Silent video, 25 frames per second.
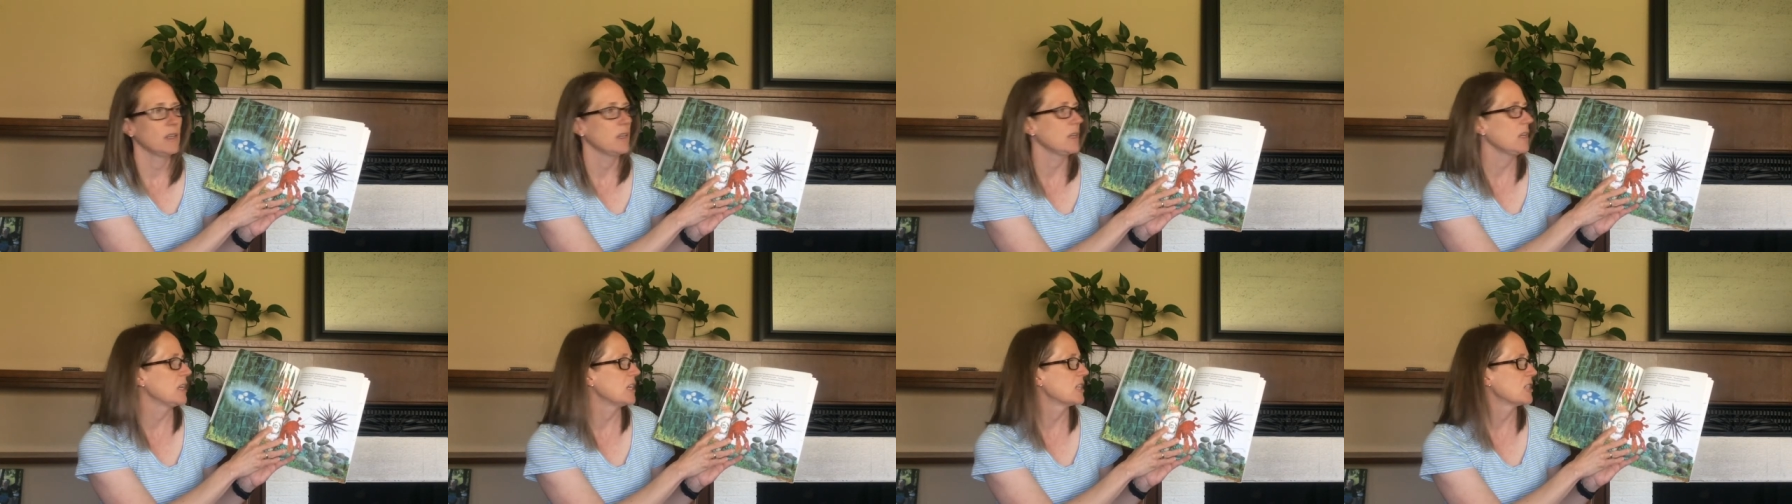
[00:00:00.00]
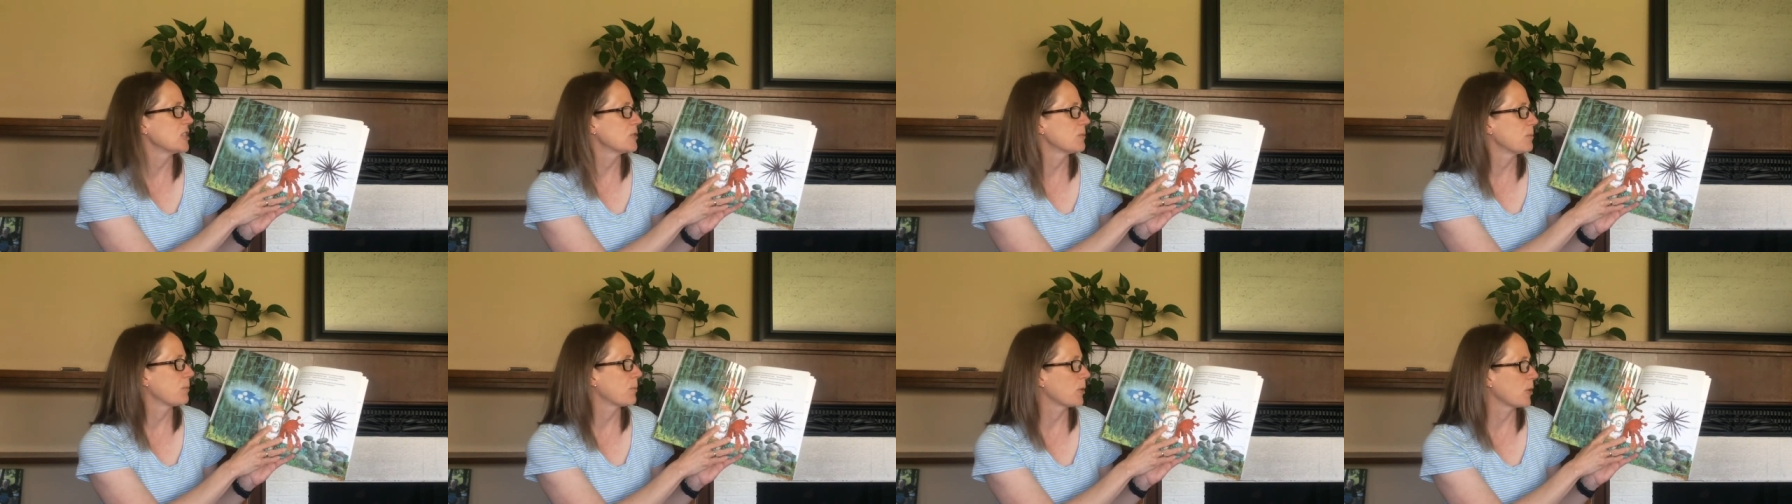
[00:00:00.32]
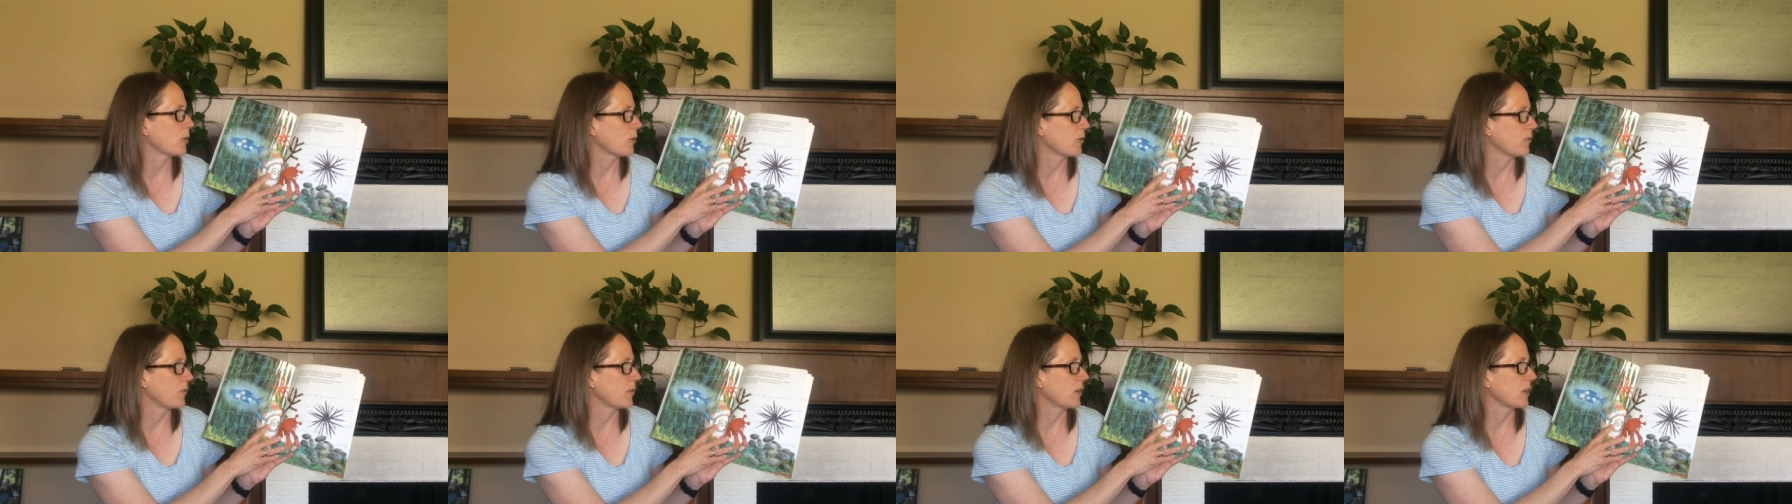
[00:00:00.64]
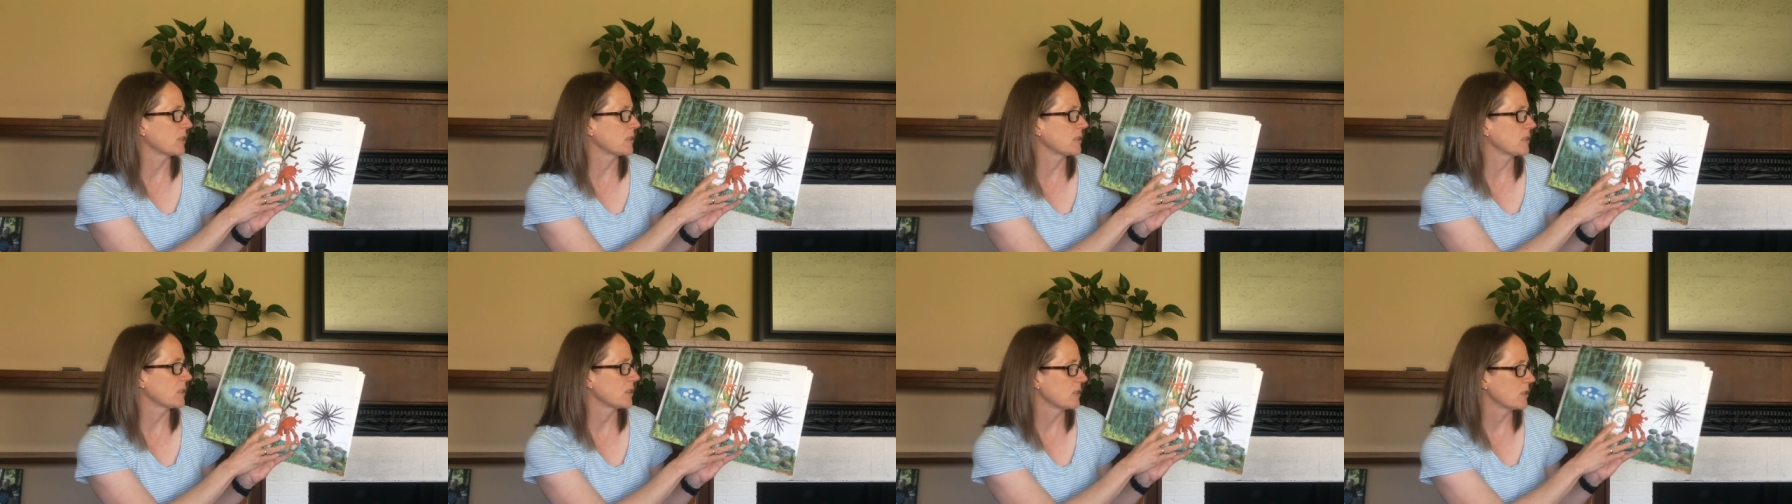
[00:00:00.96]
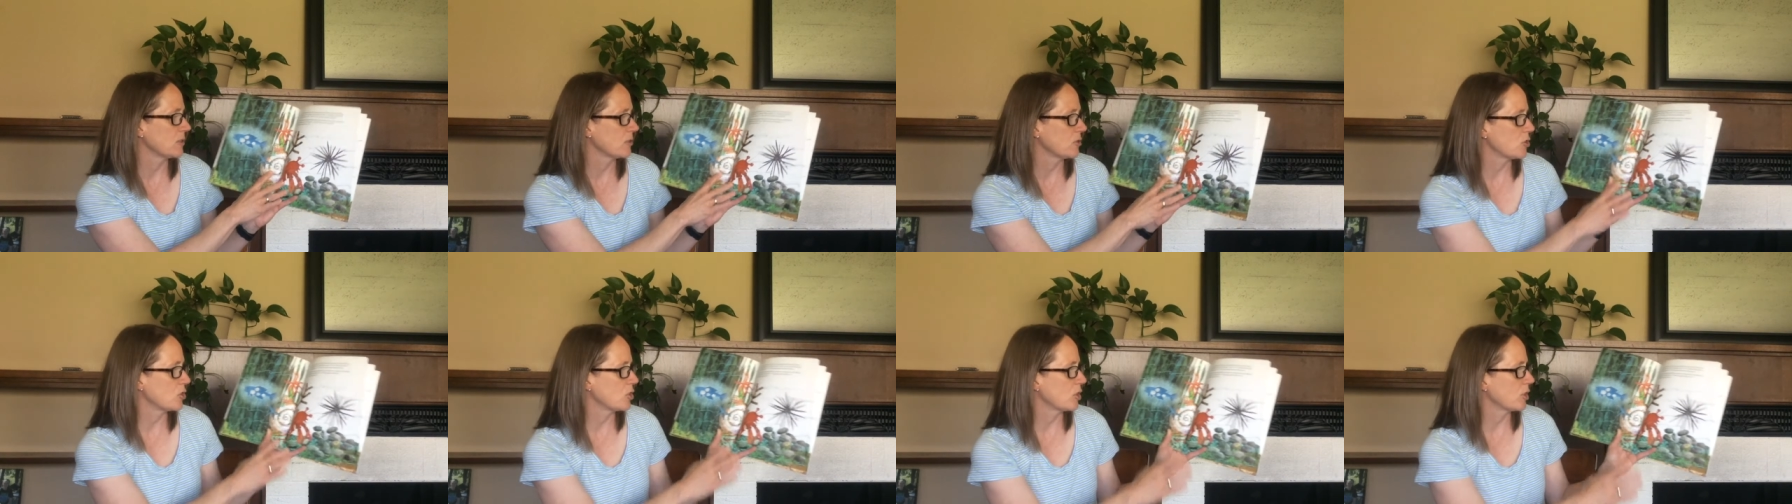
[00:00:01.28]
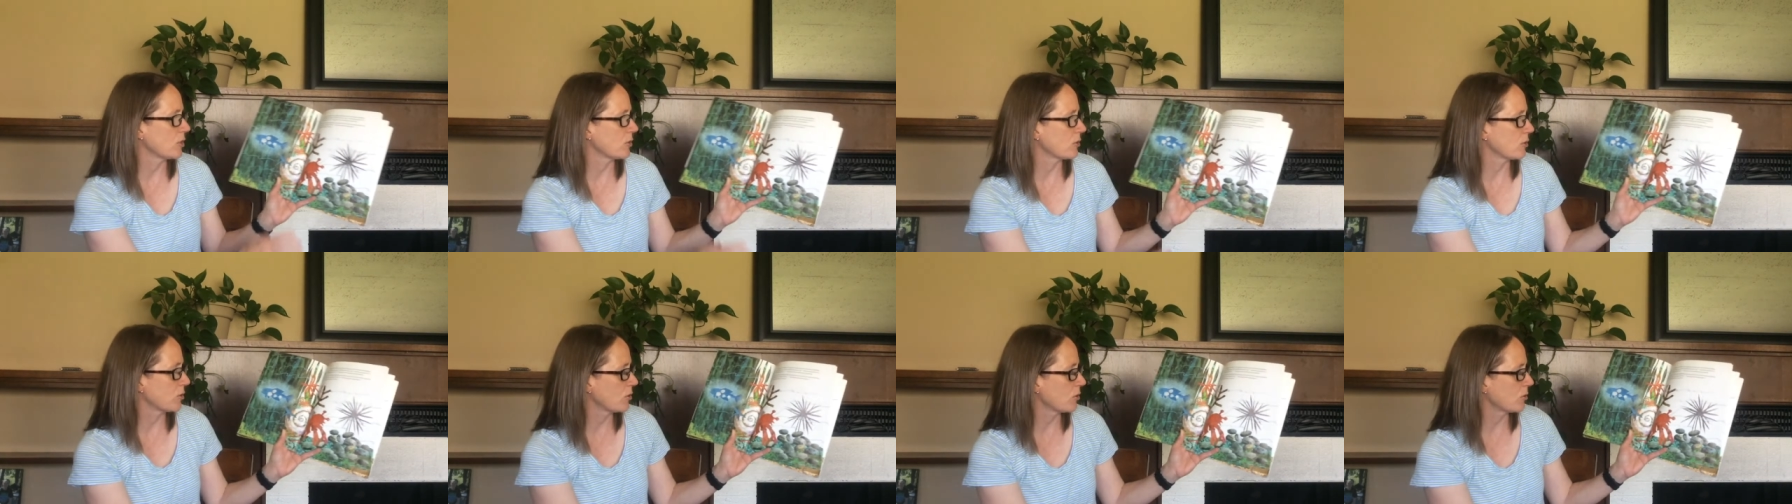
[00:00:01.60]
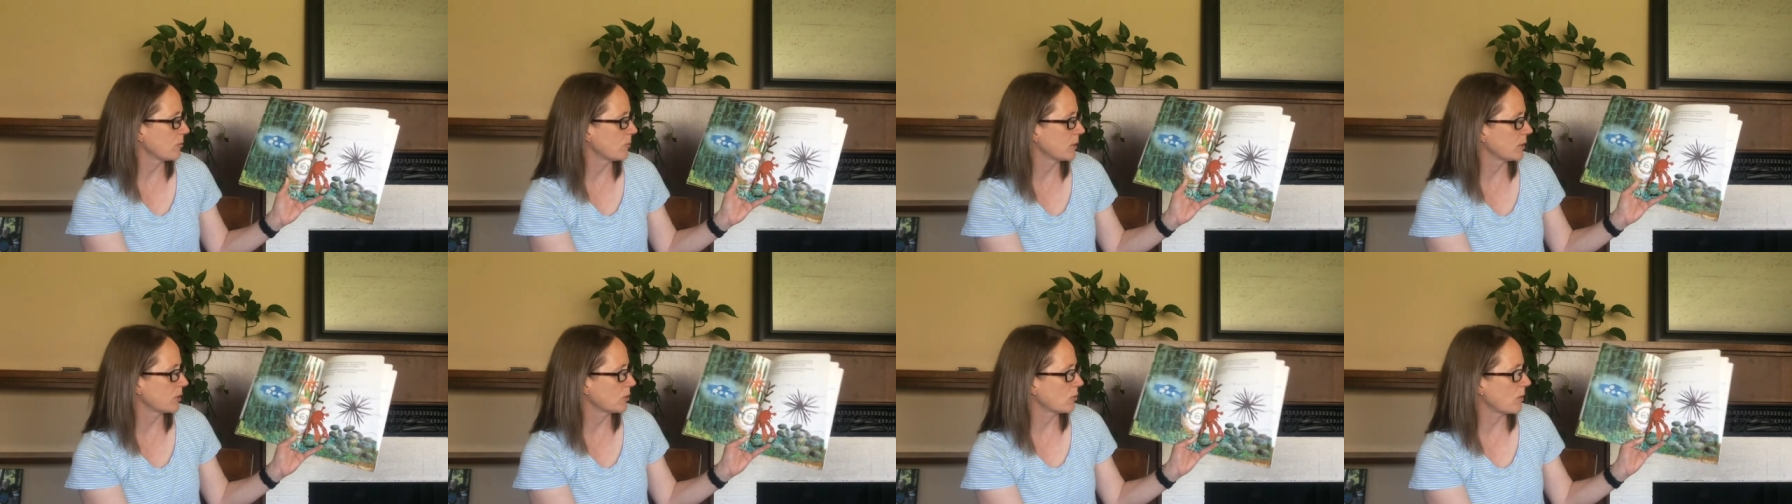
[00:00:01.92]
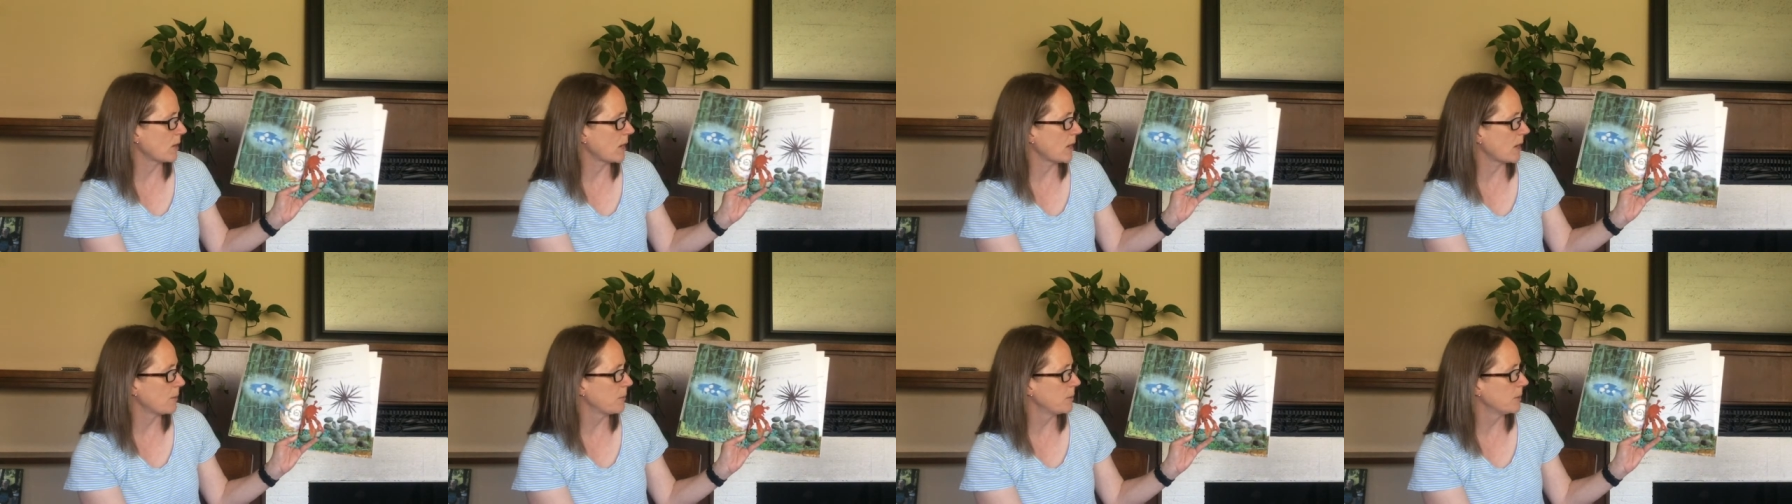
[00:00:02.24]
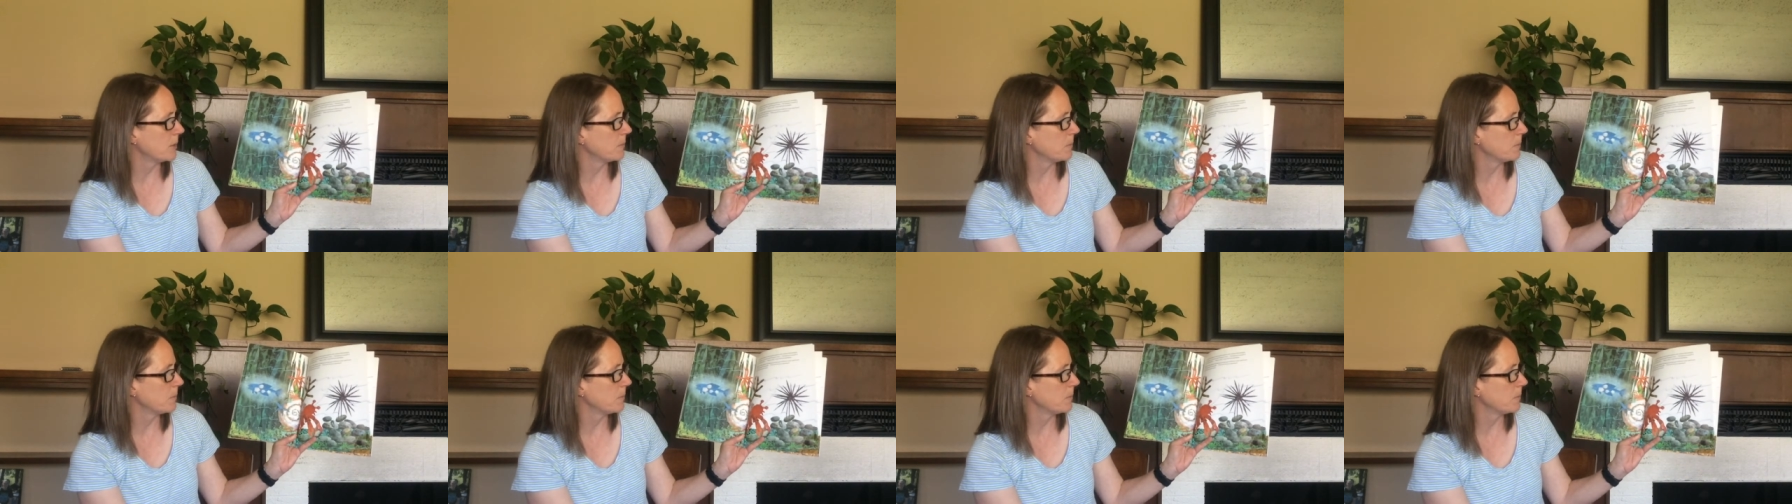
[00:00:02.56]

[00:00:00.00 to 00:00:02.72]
is perfect, cheered Hermit Crab.